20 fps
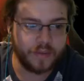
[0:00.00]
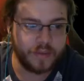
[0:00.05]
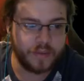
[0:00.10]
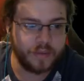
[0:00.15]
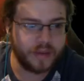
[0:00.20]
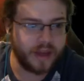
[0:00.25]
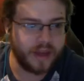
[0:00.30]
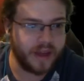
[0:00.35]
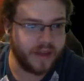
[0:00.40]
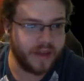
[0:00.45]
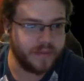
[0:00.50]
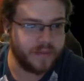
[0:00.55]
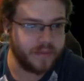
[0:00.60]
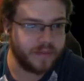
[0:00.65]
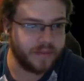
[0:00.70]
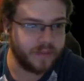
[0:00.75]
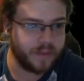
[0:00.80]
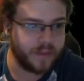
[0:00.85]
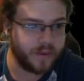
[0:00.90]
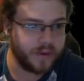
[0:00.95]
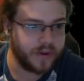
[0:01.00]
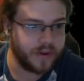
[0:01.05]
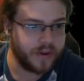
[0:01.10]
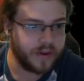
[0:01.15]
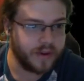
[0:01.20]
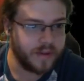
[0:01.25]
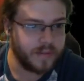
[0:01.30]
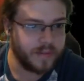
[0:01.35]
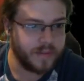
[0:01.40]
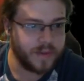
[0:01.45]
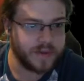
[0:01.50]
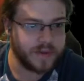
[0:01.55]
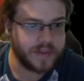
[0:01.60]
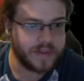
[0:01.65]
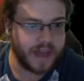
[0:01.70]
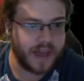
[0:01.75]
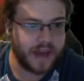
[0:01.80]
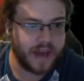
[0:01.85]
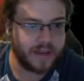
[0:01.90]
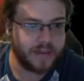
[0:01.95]
we have before? It was
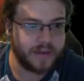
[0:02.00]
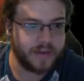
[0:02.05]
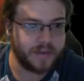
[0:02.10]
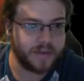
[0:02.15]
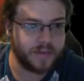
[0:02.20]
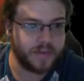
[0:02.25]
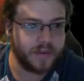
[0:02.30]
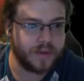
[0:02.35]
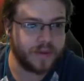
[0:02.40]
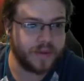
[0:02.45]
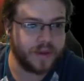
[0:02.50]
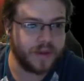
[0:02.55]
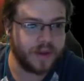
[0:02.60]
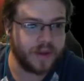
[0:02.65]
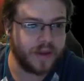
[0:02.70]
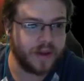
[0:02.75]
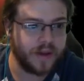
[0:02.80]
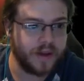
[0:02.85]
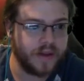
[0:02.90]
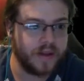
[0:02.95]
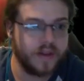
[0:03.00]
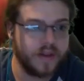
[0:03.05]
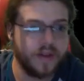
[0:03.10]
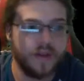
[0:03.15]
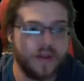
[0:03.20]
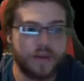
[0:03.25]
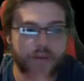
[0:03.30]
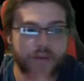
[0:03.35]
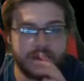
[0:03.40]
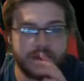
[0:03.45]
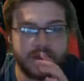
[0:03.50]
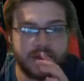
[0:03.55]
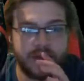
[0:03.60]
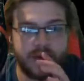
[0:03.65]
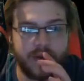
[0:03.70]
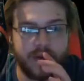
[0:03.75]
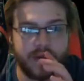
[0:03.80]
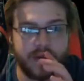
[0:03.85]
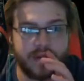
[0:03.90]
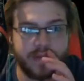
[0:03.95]
Adamant with
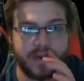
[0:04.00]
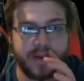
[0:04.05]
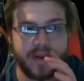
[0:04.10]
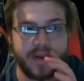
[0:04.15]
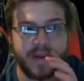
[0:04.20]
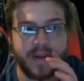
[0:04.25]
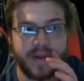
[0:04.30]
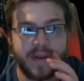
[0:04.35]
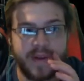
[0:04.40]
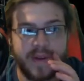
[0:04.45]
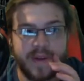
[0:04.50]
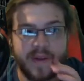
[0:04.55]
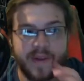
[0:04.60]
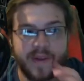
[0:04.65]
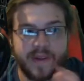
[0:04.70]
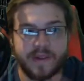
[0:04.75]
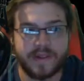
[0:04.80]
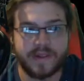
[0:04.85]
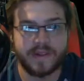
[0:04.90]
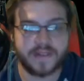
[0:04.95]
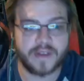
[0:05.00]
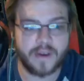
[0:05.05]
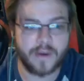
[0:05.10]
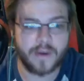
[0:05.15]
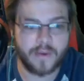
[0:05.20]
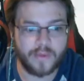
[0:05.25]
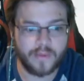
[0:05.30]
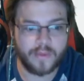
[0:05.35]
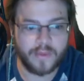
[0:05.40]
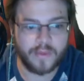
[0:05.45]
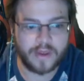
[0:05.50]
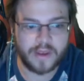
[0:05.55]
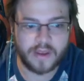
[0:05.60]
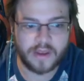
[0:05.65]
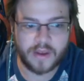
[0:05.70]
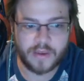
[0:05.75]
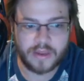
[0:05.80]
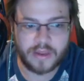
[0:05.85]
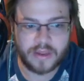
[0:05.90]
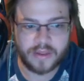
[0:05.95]
0 speed. So could
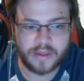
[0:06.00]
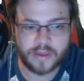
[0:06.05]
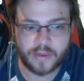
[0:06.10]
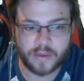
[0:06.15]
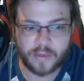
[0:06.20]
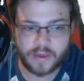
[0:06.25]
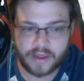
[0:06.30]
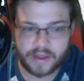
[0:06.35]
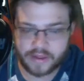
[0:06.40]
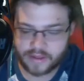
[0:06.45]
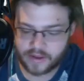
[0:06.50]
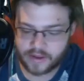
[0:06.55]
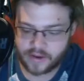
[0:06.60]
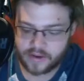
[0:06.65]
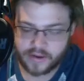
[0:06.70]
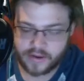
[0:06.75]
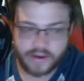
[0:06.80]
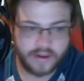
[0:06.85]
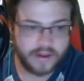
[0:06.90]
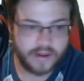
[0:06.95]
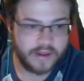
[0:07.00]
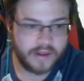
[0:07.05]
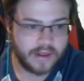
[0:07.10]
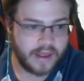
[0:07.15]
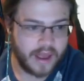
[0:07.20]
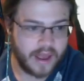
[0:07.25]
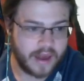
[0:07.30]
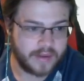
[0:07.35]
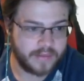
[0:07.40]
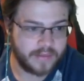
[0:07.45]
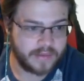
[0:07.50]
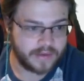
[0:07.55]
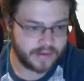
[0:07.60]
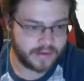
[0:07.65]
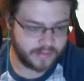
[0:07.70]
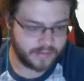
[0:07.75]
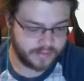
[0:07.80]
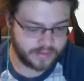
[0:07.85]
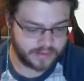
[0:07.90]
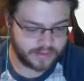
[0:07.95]
go either way there. Adamant
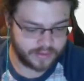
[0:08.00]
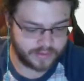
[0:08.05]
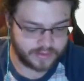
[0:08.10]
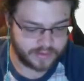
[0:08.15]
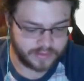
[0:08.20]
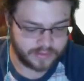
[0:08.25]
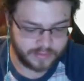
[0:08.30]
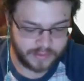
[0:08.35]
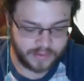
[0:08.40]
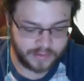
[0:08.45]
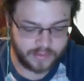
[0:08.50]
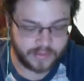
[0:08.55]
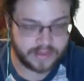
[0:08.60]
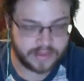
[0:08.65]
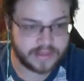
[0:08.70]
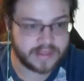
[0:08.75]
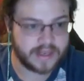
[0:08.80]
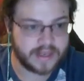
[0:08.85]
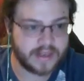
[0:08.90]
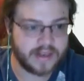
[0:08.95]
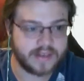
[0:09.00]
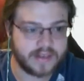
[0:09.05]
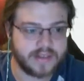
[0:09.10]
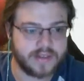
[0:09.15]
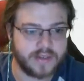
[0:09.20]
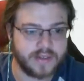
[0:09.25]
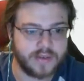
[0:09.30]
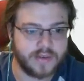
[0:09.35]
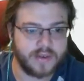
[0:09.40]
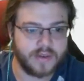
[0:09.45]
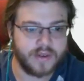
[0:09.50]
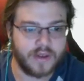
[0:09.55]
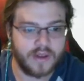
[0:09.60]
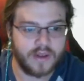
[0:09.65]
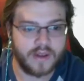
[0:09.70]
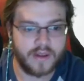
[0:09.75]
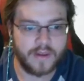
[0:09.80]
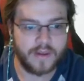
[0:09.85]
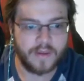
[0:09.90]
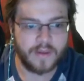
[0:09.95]
with 0 speed. What does that get us to?
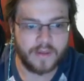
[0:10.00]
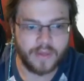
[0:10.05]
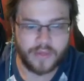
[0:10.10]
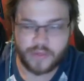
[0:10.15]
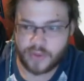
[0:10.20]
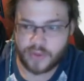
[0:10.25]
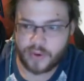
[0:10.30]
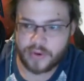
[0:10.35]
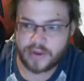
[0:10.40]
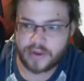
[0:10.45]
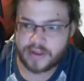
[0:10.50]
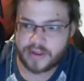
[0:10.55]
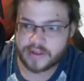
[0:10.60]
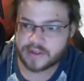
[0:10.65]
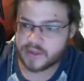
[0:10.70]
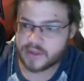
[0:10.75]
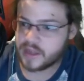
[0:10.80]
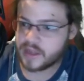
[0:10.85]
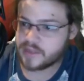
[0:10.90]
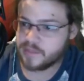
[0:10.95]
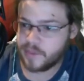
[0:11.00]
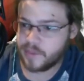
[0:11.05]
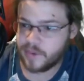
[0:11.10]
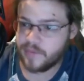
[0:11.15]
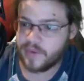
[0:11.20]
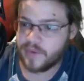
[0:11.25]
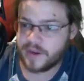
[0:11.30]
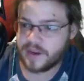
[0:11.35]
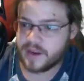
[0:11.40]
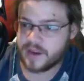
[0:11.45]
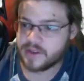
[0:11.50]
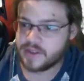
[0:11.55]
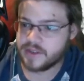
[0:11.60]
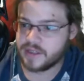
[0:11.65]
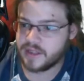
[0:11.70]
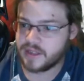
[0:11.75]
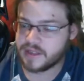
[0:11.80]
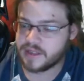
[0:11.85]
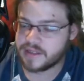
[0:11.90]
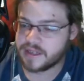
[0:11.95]
30. So that's perfect, actually,
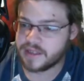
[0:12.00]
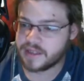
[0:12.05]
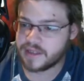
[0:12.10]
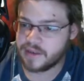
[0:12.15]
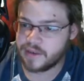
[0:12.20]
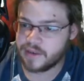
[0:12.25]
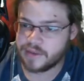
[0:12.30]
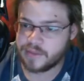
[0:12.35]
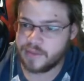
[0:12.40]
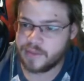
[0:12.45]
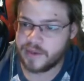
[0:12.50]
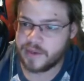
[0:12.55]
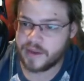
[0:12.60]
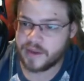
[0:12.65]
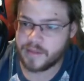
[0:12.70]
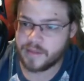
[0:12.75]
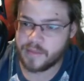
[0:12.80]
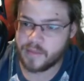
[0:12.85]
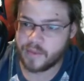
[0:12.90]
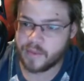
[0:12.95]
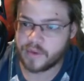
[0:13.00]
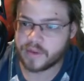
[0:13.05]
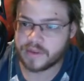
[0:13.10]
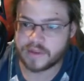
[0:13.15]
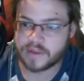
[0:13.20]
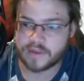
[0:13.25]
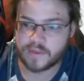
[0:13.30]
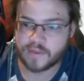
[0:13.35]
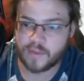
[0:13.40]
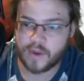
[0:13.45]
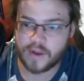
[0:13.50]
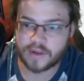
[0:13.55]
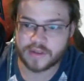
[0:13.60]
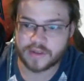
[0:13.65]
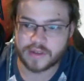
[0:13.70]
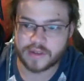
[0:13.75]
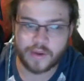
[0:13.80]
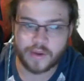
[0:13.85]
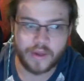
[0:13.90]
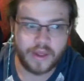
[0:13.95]
because that's underspeeding a Mungus as well.
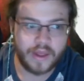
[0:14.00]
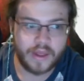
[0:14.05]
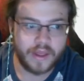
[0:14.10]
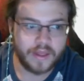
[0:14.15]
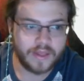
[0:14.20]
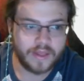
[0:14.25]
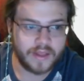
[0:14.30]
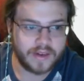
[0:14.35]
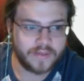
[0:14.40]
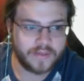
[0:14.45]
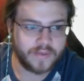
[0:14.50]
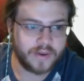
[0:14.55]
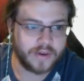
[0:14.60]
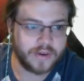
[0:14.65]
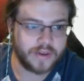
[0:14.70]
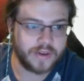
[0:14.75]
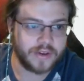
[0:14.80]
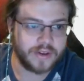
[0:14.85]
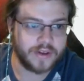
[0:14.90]
So that is very good.